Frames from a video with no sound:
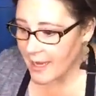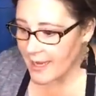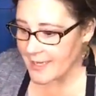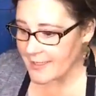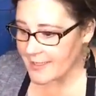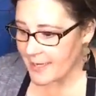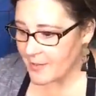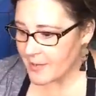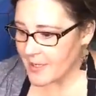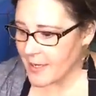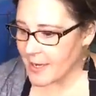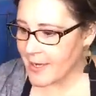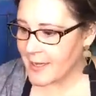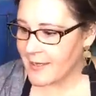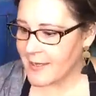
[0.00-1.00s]
Hi Debbie,
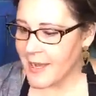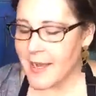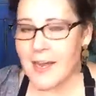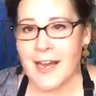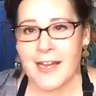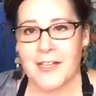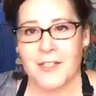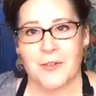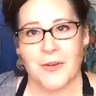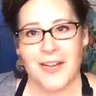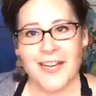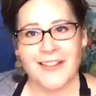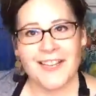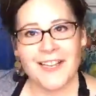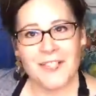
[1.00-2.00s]
hi Annette, hi
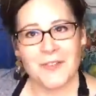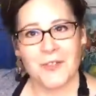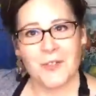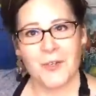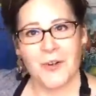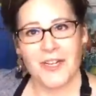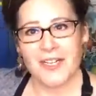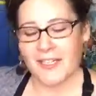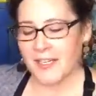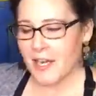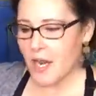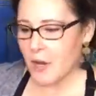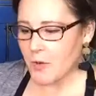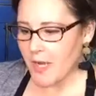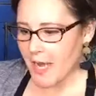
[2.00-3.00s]
Joanna, thanks for joining.
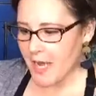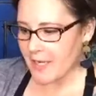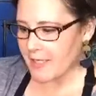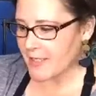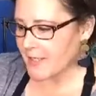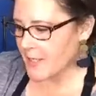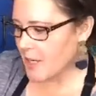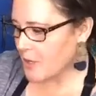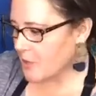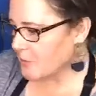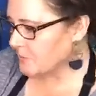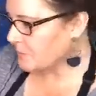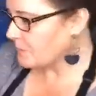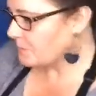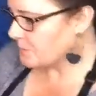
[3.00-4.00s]
Okay,
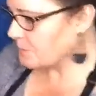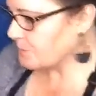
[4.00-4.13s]
so